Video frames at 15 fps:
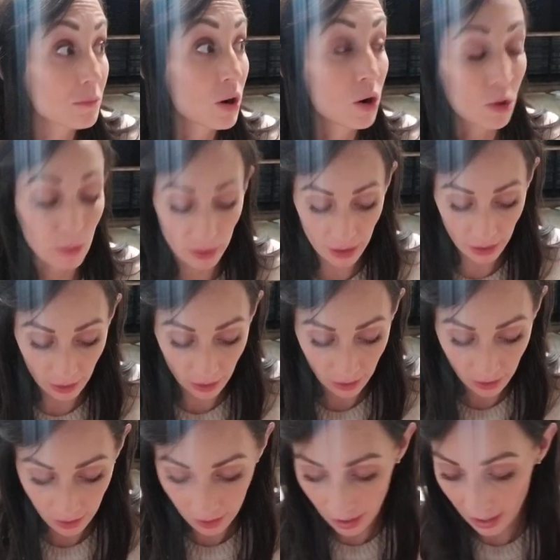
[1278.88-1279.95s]
hoping
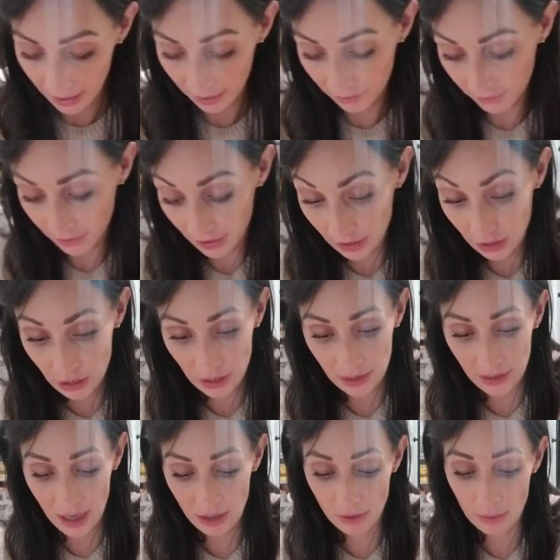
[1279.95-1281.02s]
I can finish this.
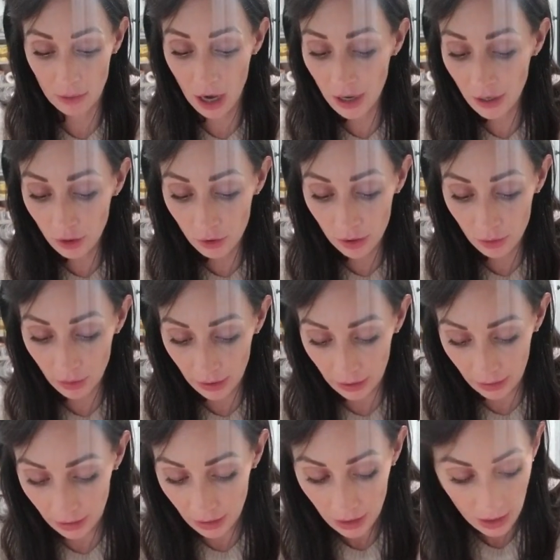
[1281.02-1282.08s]
That's why I'm kind of going
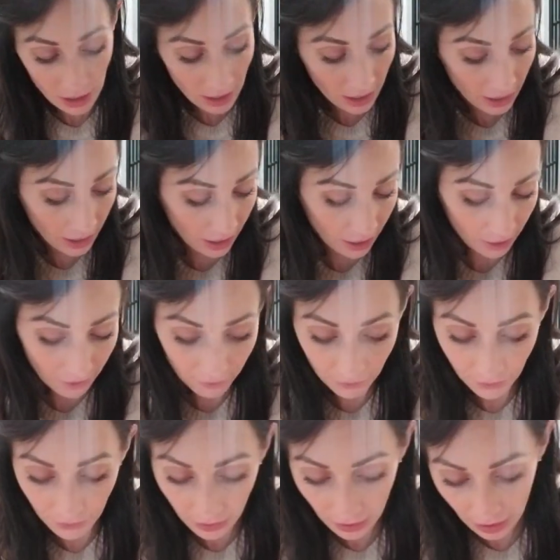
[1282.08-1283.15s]
quickly. If
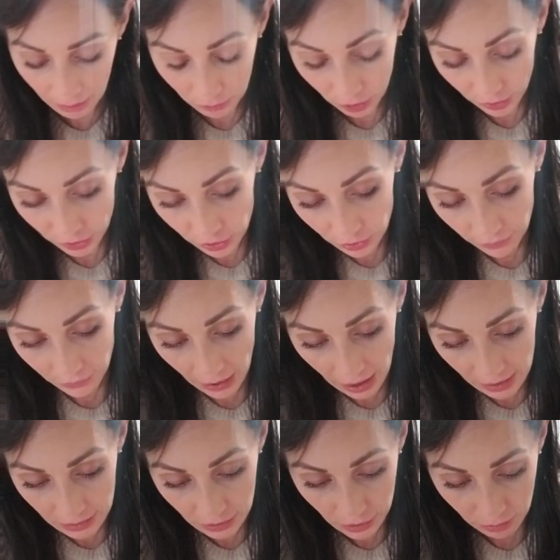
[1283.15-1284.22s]
I'm going too
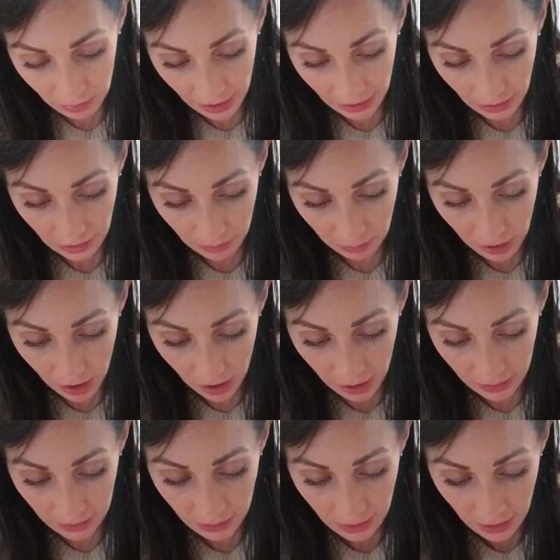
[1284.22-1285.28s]
fast, you might need to
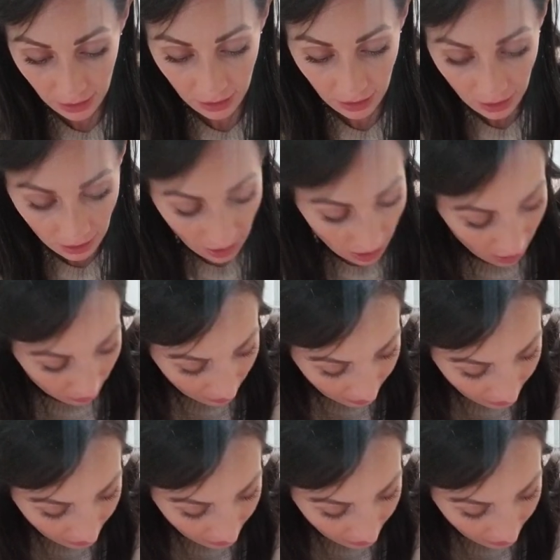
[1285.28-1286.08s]
pause. My